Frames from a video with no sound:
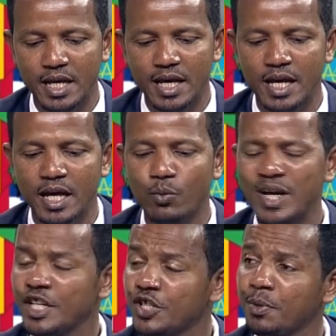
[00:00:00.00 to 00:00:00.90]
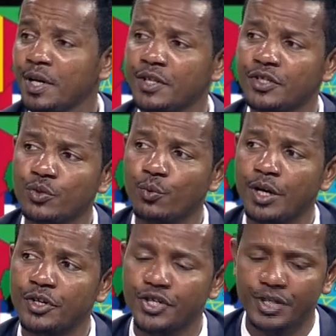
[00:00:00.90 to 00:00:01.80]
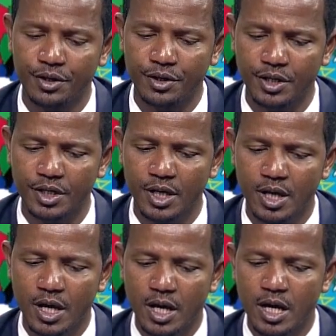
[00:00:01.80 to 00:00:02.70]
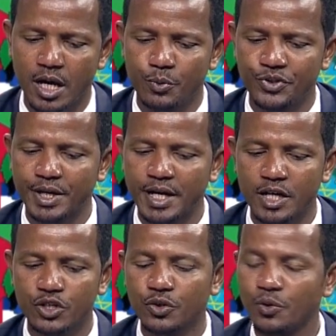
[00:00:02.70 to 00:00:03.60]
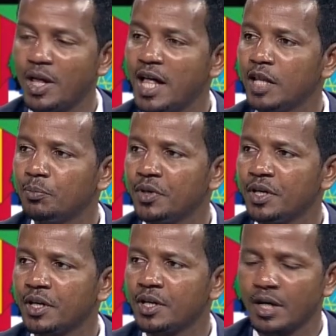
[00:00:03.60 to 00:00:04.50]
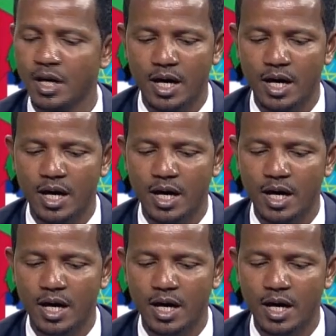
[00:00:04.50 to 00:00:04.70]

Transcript: and what experiences were shared with regard to helping